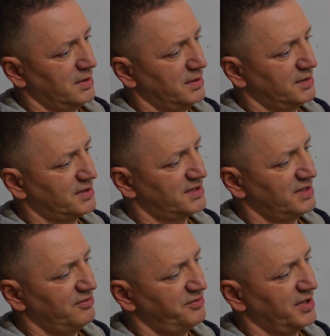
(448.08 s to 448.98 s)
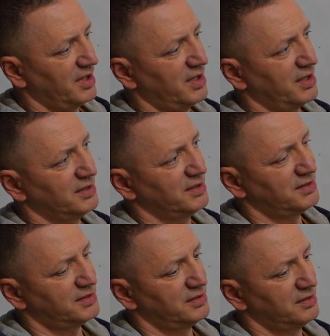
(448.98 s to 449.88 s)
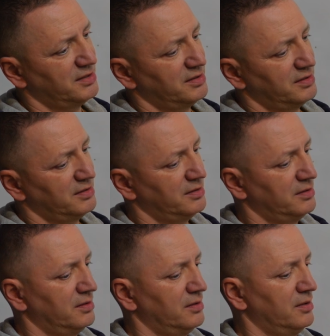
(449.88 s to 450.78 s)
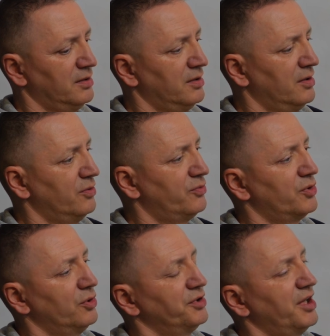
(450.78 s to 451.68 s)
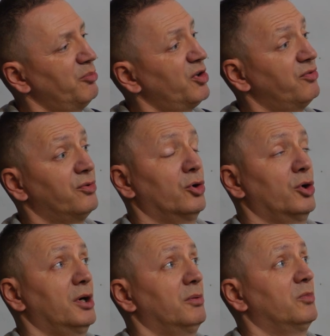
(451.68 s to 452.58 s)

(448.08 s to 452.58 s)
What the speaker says: And something like this front number 4.